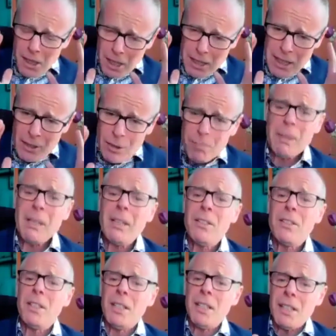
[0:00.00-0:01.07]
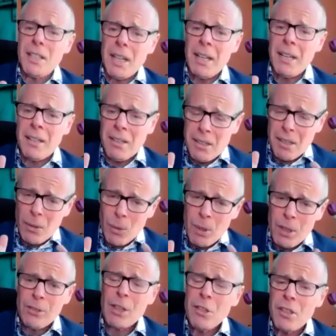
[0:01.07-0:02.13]
accountability and
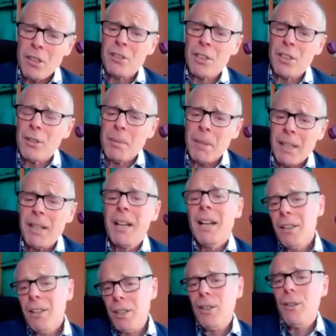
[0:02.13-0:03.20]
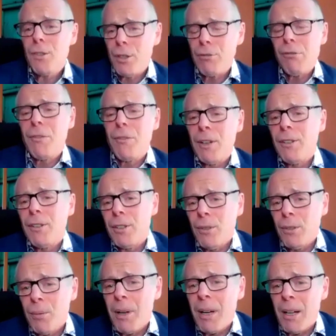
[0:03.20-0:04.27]
organization and discipline that you've just referred
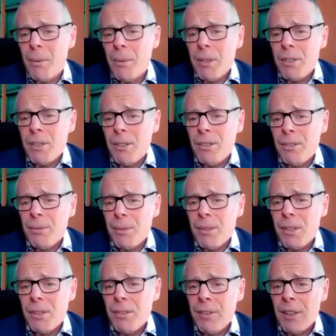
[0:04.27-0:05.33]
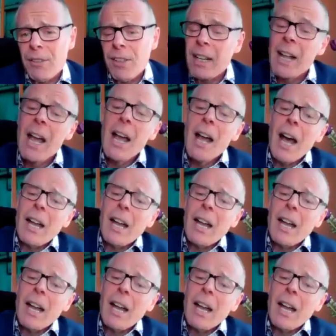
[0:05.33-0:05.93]
to as well, which is fascinating.